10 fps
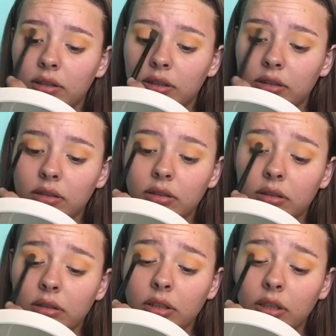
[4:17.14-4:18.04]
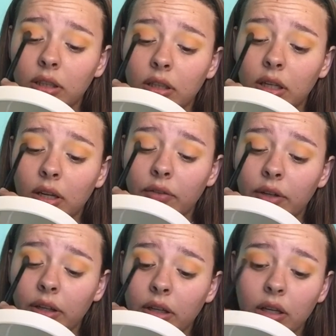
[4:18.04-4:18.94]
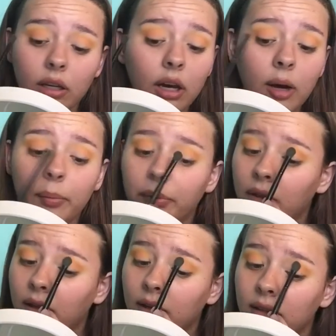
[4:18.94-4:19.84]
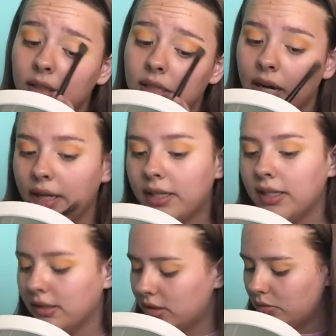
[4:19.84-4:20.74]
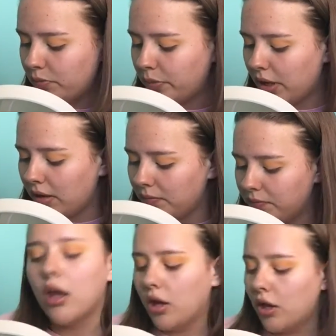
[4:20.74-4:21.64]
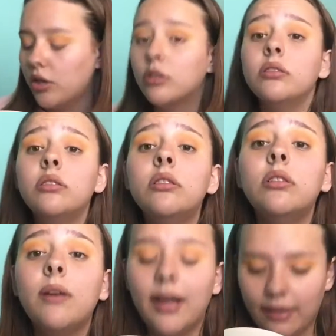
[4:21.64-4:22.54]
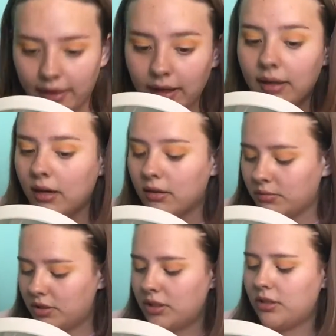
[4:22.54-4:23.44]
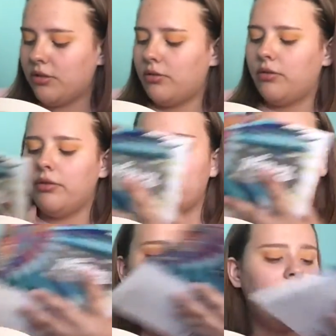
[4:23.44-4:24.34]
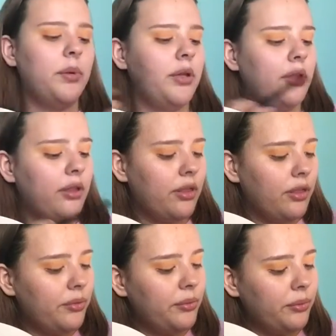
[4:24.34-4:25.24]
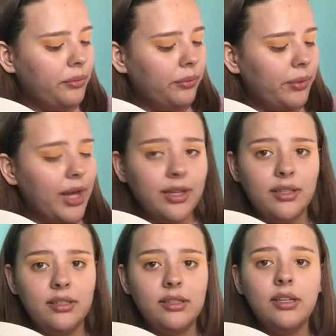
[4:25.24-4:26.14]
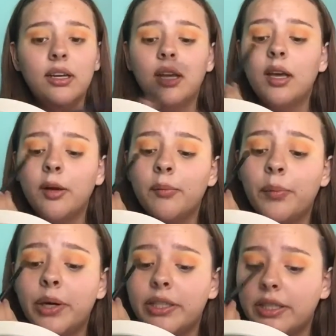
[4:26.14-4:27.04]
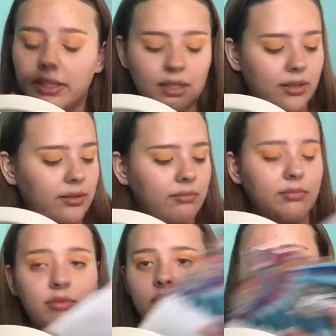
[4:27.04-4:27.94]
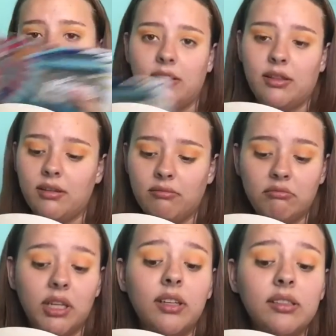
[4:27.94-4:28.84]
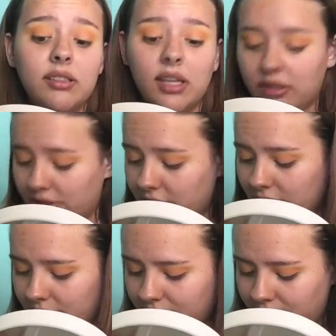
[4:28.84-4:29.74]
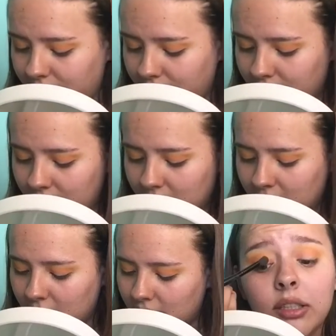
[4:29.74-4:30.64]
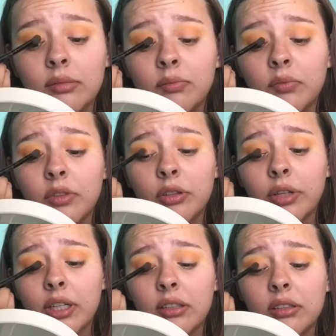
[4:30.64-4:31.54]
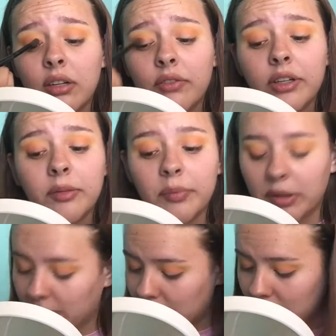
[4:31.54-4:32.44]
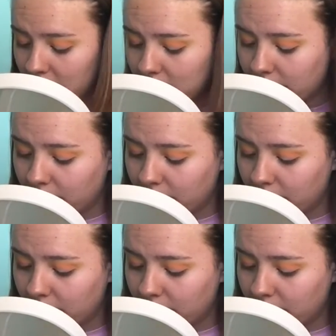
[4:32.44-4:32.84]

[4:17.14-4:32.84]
just darken everything up, like, the tiniest bit. So I think now I'm just gonna grab the red and put it in, in the, like, center. Um, the red is not very pigmented.